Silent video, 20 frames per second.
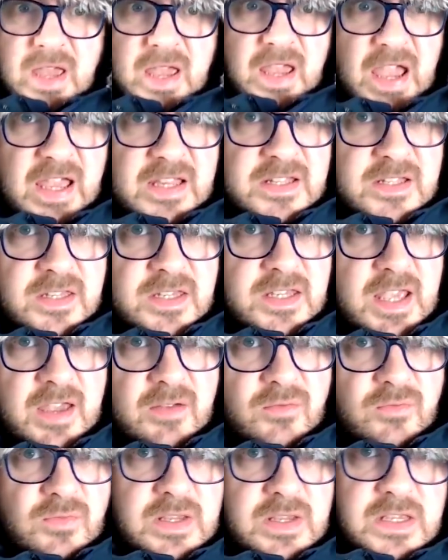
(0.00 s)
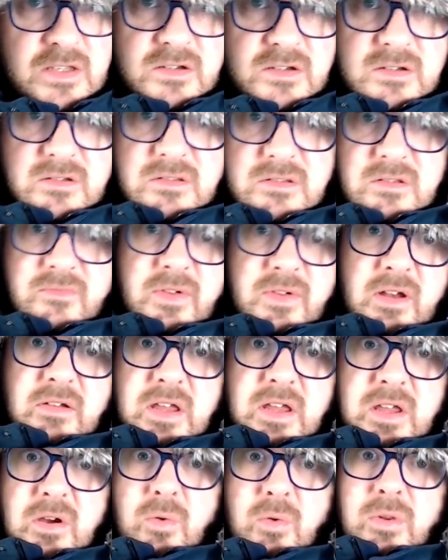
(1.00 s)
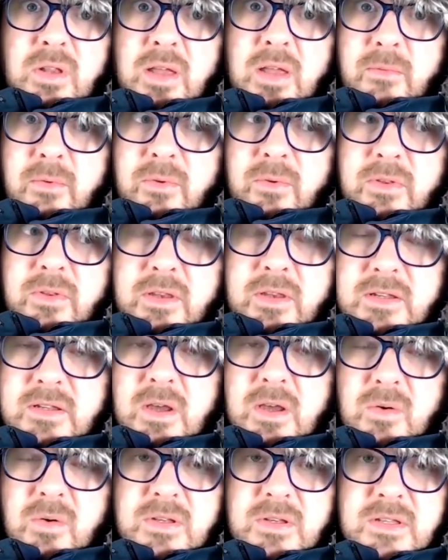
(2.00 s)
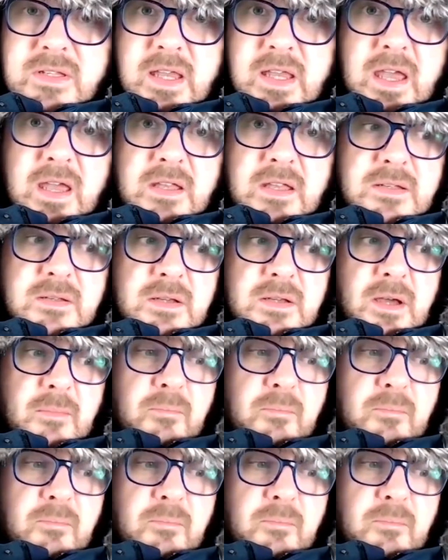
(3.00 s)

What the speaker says: It hasn't yet reached the very cold levels that it's going to get,